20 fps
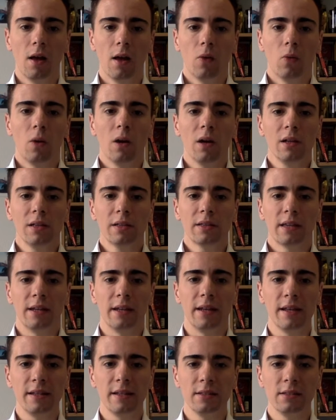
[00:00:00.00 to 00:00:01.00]
While
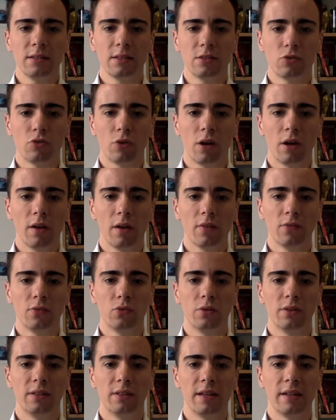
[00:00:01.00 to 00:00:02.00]
Canadians strive
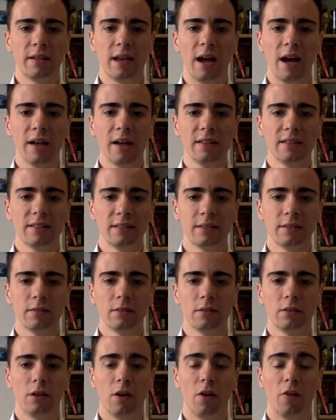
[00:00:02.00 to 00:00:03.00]
to attain high
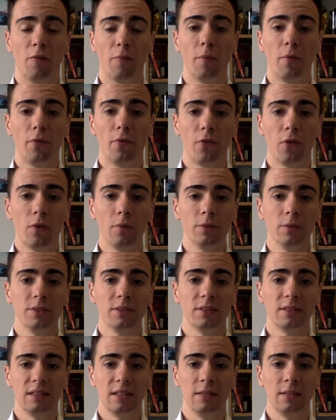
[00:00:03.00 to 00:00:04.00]
standard of
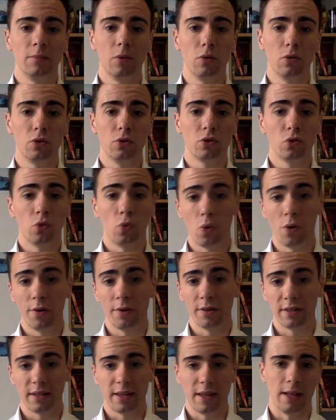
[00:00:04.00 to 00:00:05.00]
performance in both
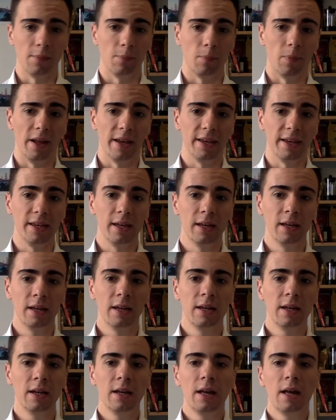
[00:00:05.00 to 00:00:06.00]
work and play,
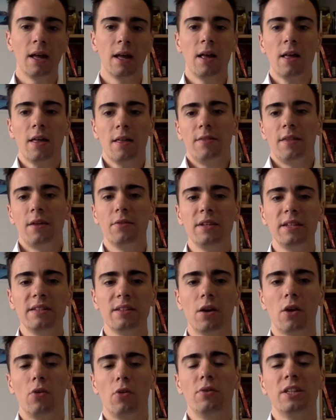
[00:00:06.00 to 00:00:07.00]
there is
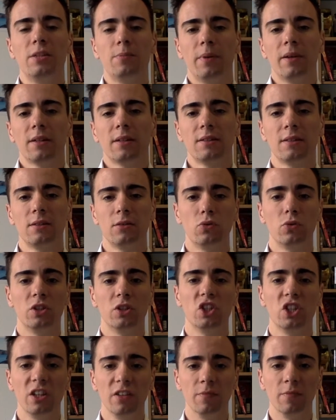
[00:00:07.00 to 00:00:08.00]
a respect to
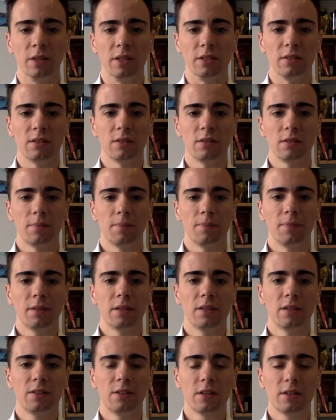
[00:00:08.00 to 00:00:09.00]
achievement,
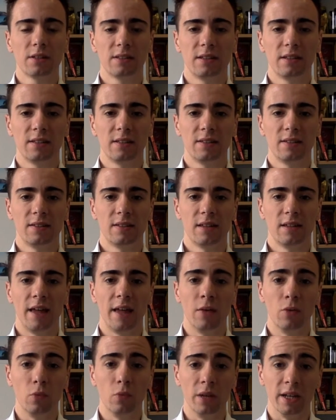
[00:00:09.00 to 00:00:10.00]
success,
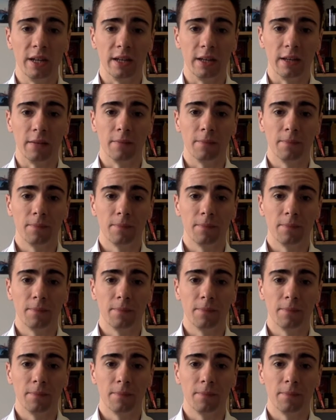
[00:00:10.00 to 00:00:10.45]
and winning.